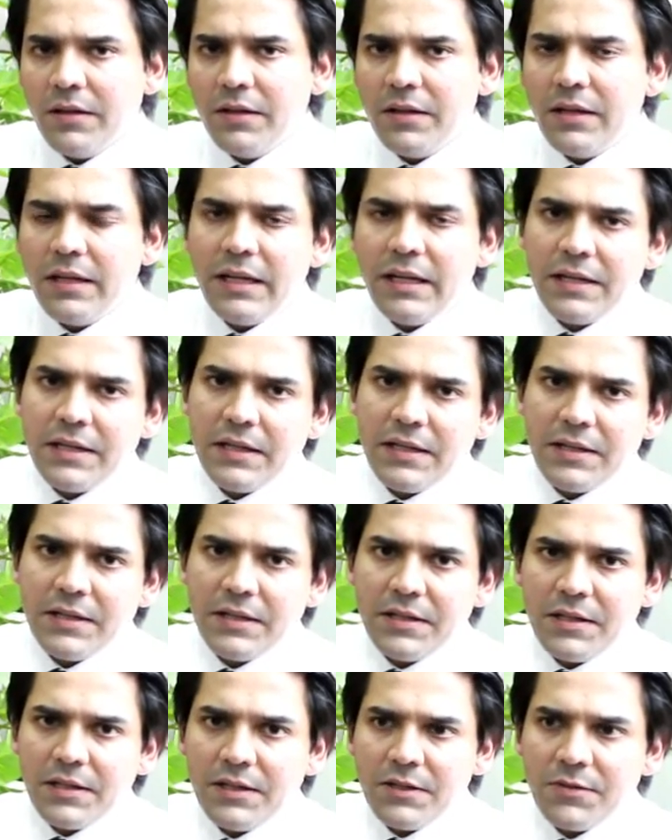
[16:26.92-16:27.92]
early
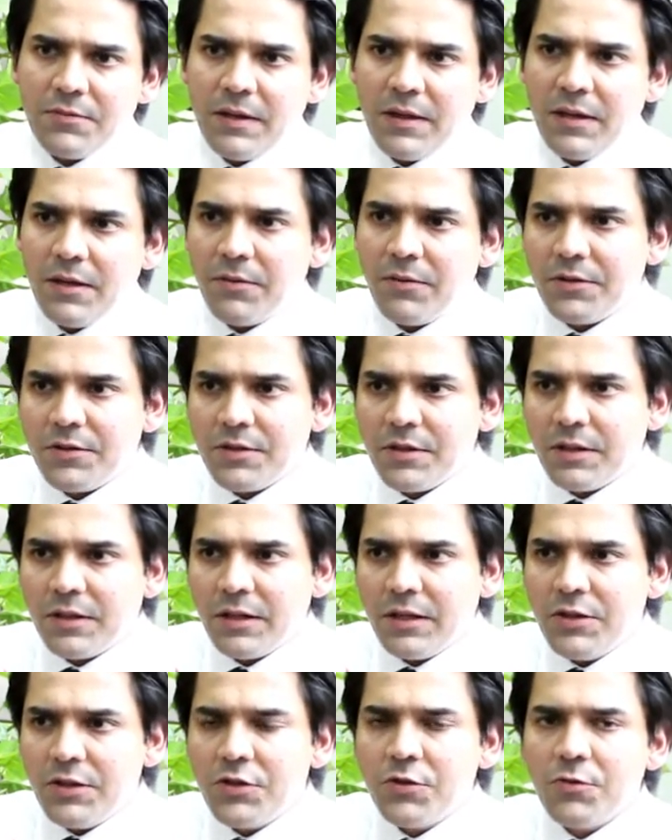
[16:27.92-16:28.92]
1830s, when there was
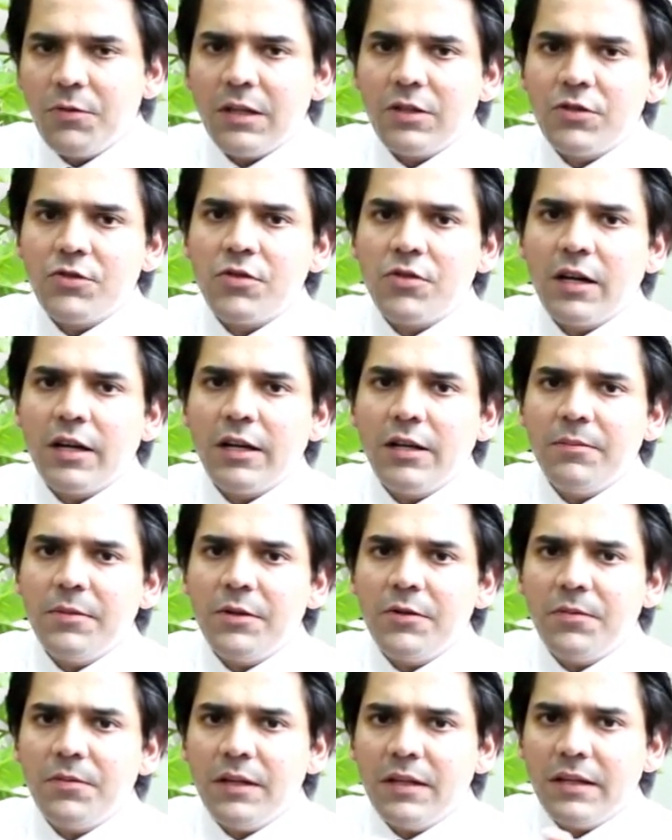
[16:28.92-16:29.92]
an ensuing struggle
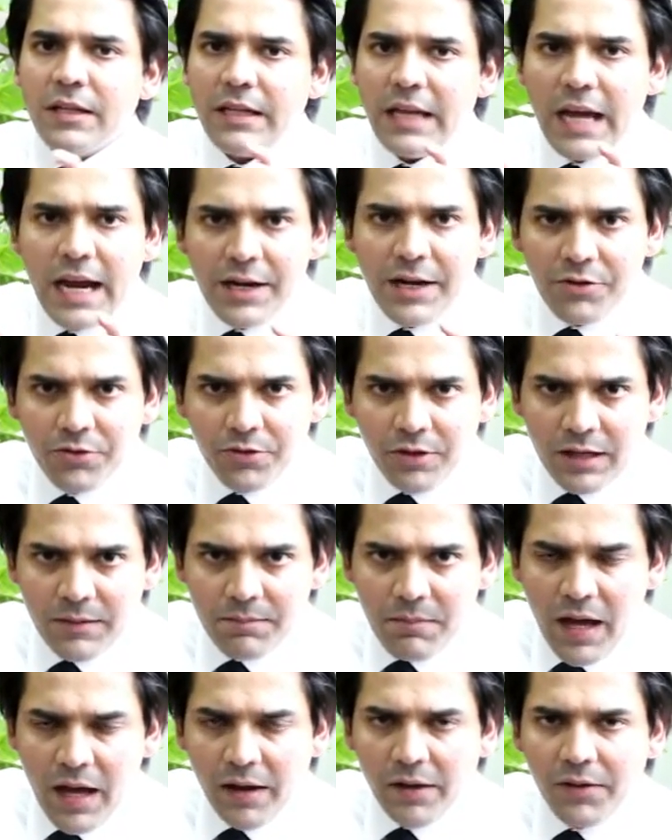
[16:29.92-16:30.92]
between the
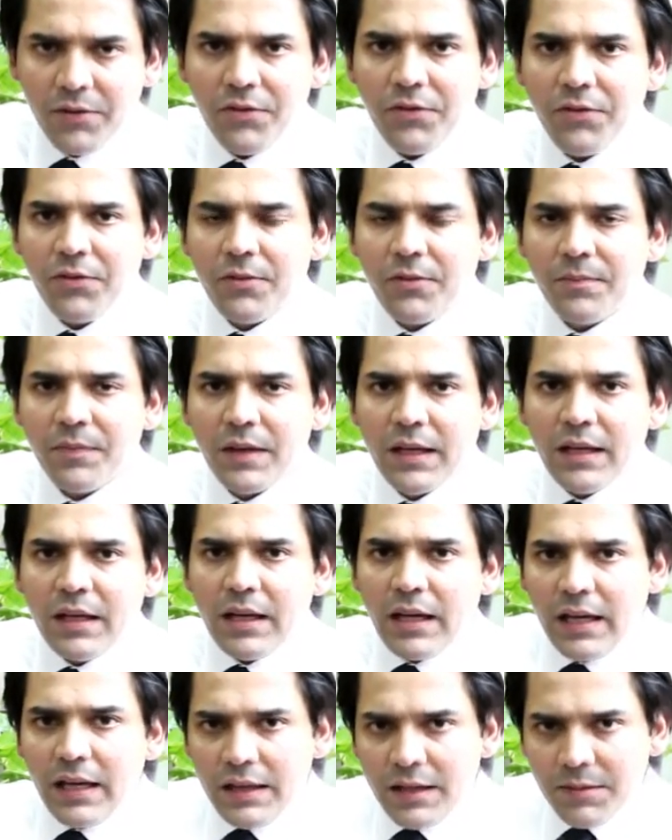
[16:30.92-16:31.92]
landowning barons
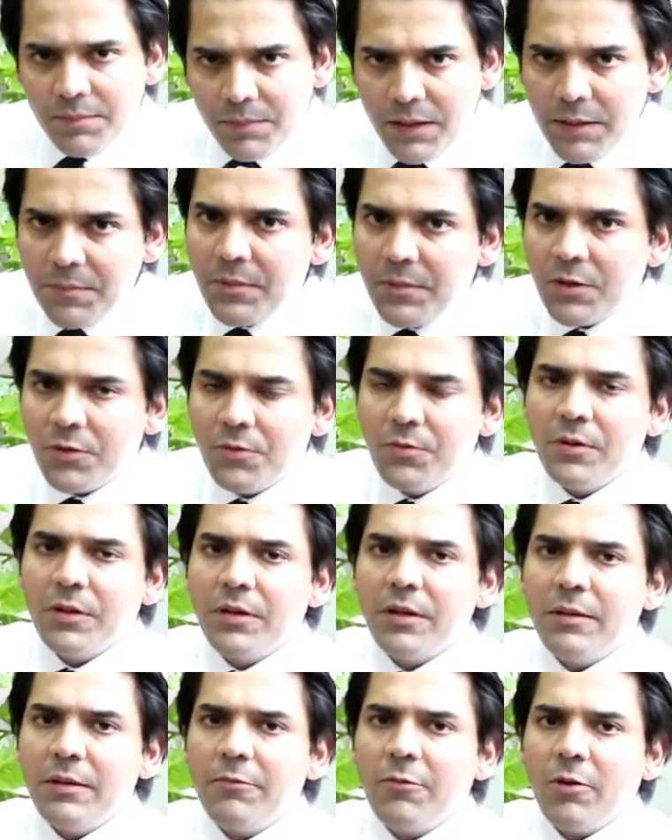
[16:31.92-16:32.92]
and the people who
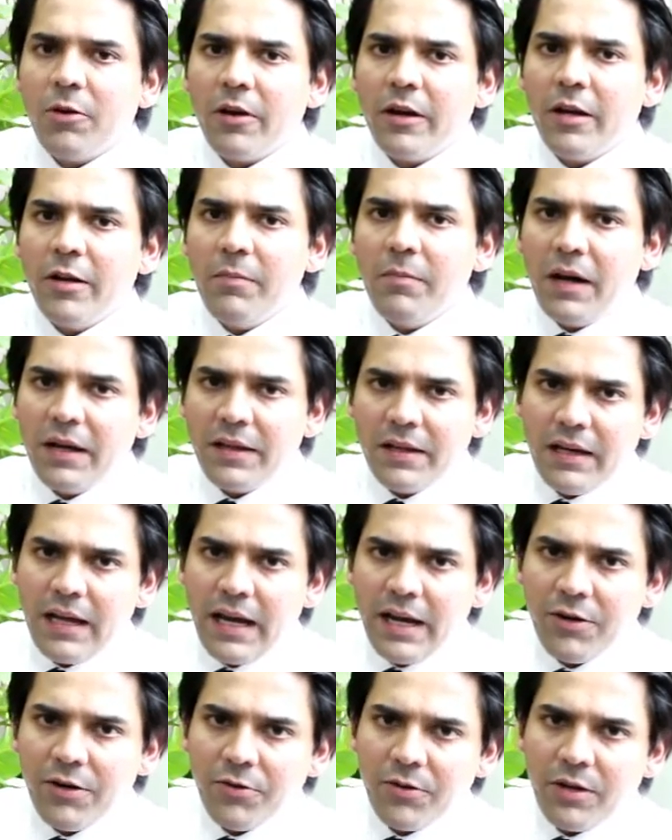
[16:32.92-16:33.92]
were employed by the
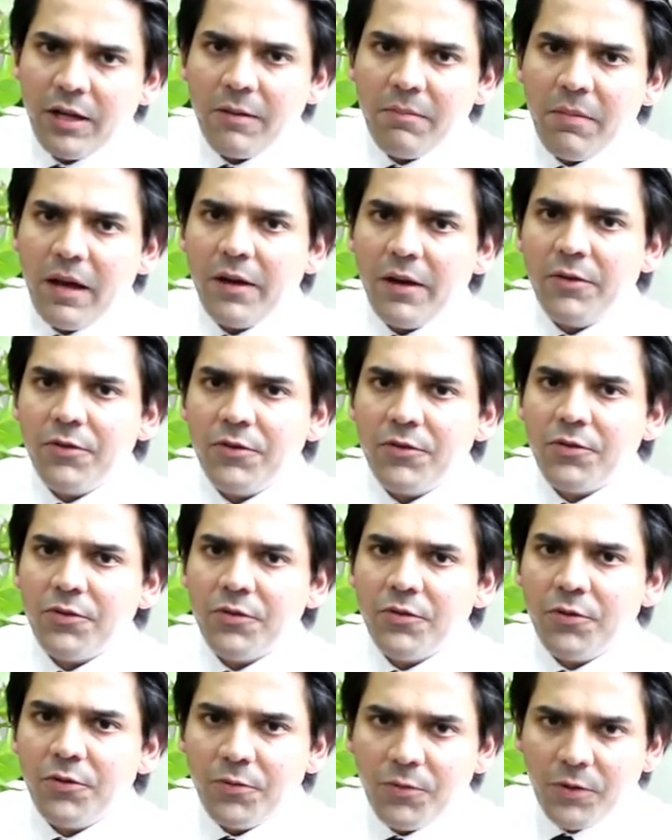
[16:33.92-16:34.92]
landowning barons
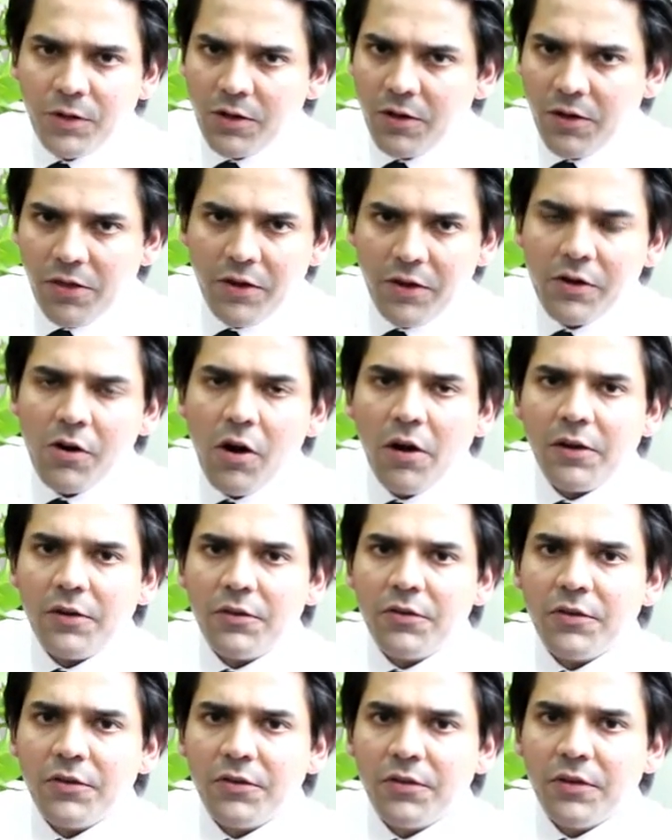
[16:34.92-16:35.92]
to work on their
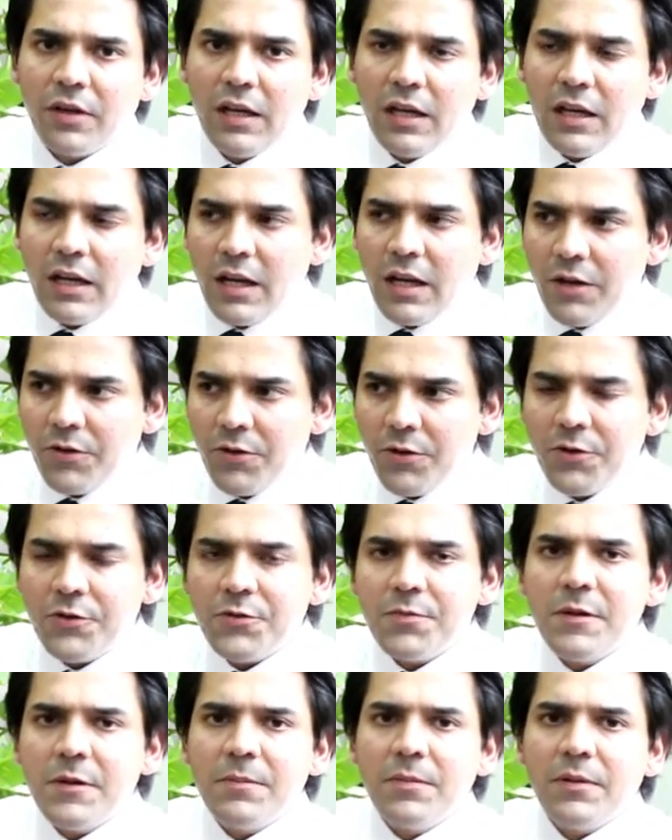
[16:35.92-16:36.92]
cottages. Now,
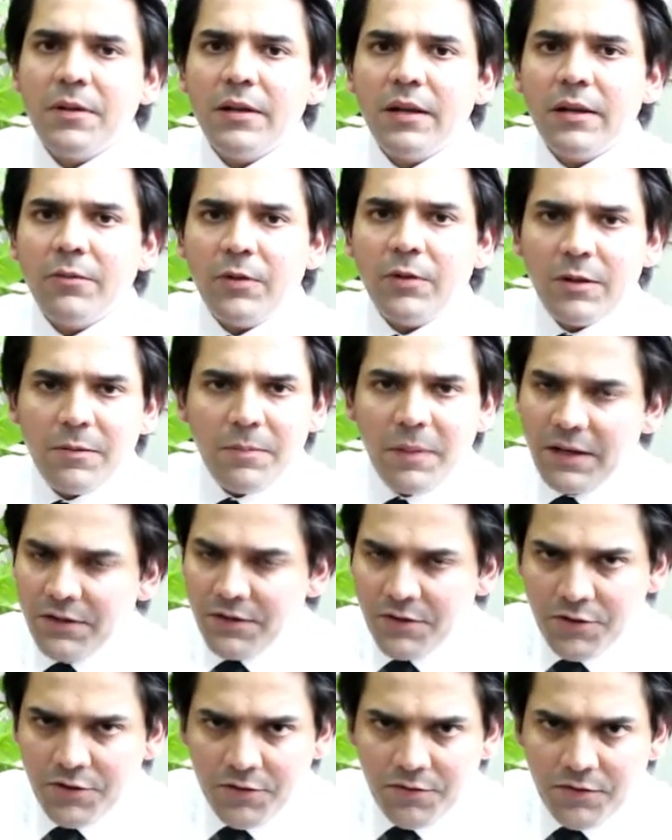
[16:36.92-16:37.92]
those people, with the
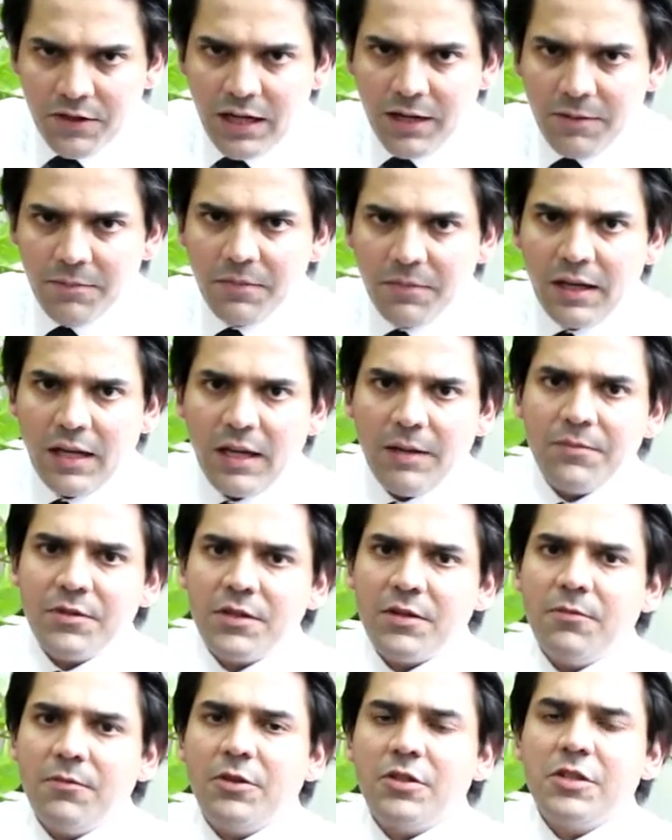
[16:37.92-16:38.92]
passage of time, became
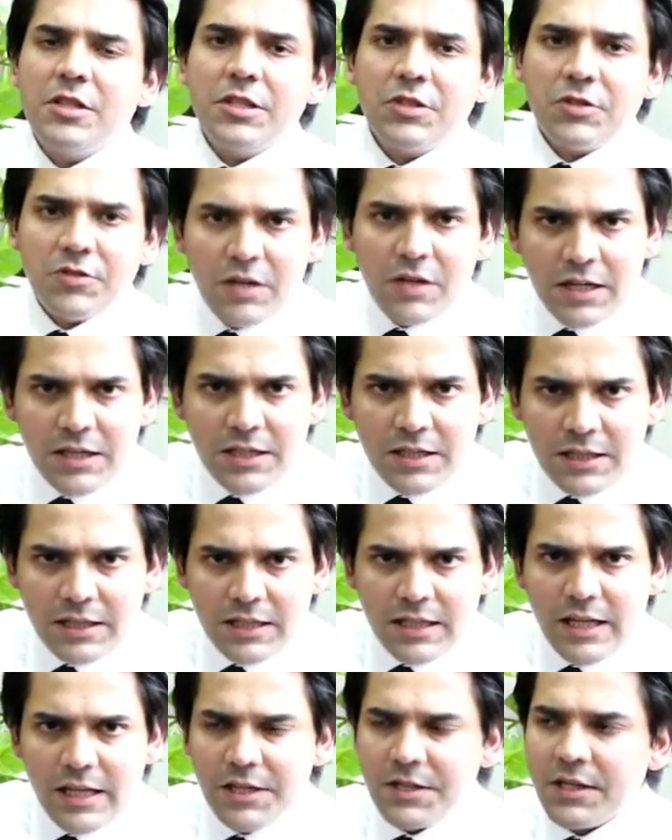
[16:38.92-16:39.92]
somewhat
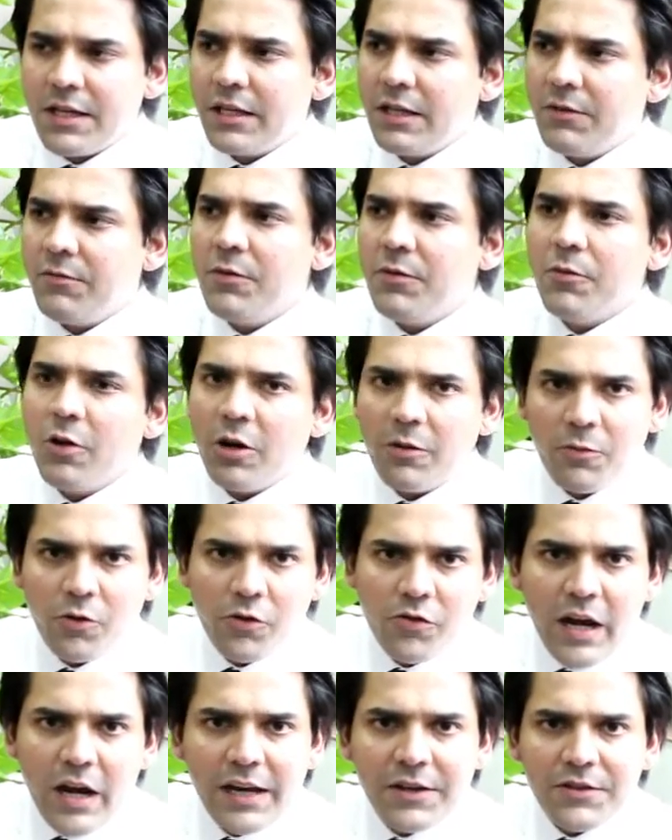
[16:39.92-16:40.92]
disgruntled, and they said that we want
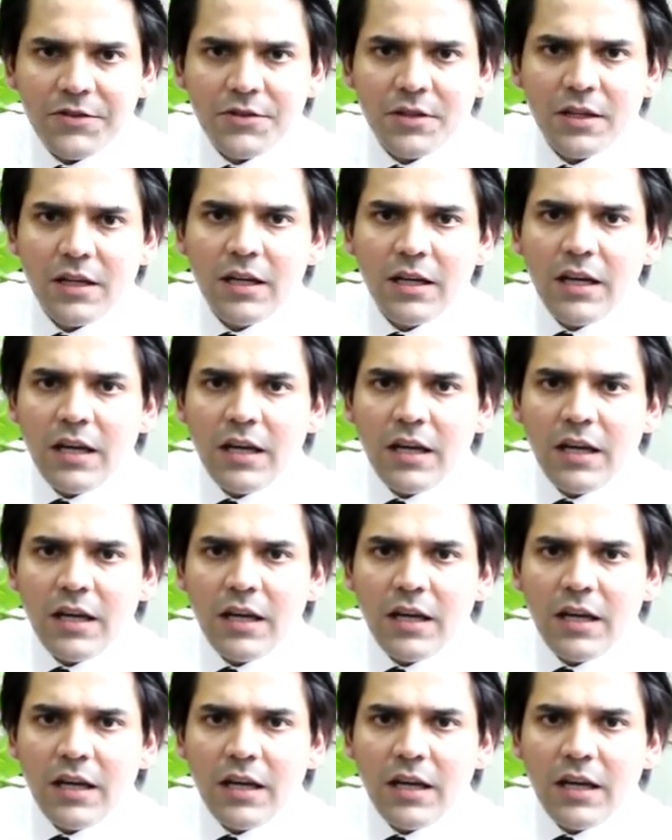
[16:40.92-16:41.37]
more rights.